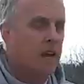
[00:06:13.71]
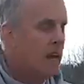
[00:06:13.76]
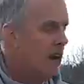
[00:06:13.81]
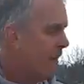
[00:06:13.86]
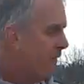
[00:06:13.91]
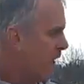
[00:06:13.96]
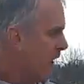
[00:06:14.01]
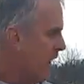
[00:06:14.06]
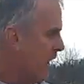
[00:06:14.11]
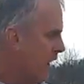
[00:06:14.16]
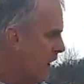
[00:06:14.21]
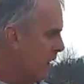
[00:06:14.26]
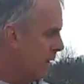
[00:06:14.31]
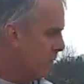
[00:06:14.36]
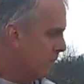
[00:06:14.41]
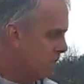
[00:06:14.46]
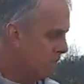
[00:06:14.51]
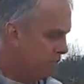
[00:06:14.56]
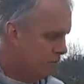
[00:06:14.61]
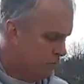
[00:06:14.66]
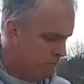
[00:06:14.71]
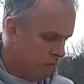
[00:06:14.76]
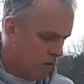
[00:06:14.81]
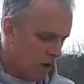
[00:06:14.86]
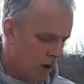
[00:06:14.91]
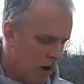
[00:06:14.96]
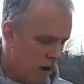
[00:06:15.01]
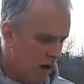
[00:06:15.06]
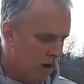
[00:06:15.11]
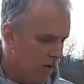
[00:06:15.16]
every year.
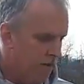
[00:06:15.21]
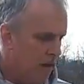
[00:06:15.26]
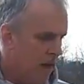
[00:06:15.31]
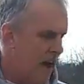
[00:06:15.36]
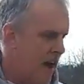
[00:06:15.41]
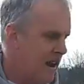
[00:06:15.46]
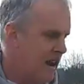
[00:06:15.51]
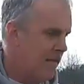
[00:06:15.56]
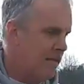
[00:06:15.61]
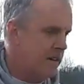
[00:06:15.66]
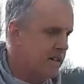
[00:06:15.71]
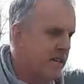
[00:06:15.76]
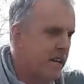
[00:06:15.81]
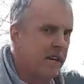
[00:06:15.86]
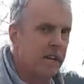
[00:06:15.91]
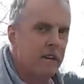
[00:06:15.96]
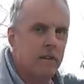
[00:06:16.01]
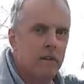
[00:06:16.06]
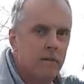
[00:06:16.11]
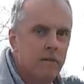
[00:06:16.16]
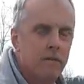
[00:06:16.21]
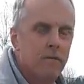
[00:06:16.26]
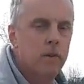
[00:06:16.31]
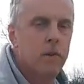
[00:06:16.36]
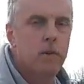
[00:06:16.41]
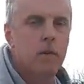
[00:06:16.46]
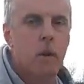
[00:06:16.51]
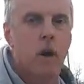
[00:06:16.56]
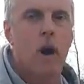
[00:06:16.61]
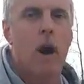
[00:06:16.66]
If you hadn't ever seen,
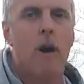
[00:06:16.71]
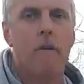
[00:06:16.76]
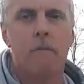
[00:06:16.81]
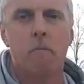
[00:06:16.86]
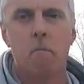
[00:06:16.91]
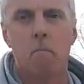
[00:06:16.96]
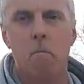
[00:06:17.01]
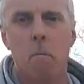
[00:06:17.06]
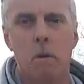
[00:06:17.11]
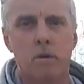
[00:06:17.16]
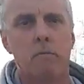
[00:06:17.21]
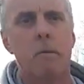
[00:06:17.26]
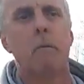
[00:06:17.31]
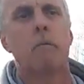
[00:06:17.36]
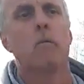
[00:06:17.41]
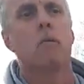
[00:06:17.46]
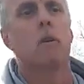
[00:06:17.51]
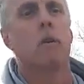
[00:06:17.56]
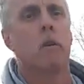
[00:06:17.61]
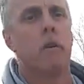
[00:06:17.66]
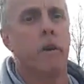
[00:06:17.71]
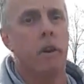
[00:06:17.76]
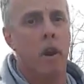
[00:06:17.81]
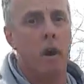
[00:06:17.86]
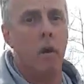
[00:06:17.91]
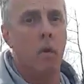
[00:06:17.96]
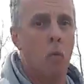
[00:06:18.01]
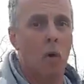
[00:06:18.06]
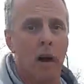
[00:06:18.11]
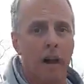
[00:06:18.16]
most people are going to
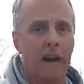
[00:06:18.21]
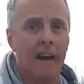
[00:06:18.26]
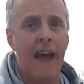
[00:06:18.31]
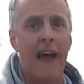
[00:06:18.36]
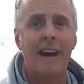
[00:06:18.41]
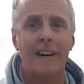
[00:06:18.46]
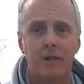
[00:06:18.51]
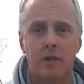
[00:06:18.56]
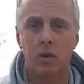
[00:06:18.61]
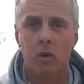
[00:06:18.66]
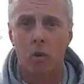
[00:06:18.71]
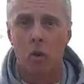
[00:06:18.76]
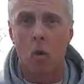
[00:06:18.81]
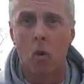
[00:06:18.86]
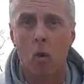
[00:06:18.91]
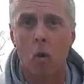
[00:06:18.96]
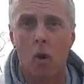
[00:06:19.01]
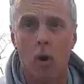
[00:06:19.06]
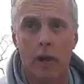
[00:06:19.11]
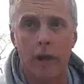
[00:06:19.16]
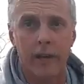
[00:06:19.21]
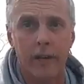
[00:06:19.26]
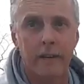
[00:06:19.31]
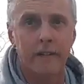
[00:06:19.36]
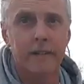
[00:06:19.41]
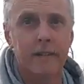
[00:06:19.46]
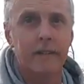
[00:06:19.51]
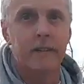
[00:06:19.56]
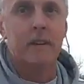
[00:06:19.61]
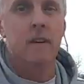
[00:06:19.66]
know what castor oil
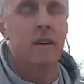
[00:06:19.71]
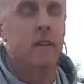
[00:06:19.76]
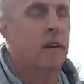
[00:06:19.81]
is.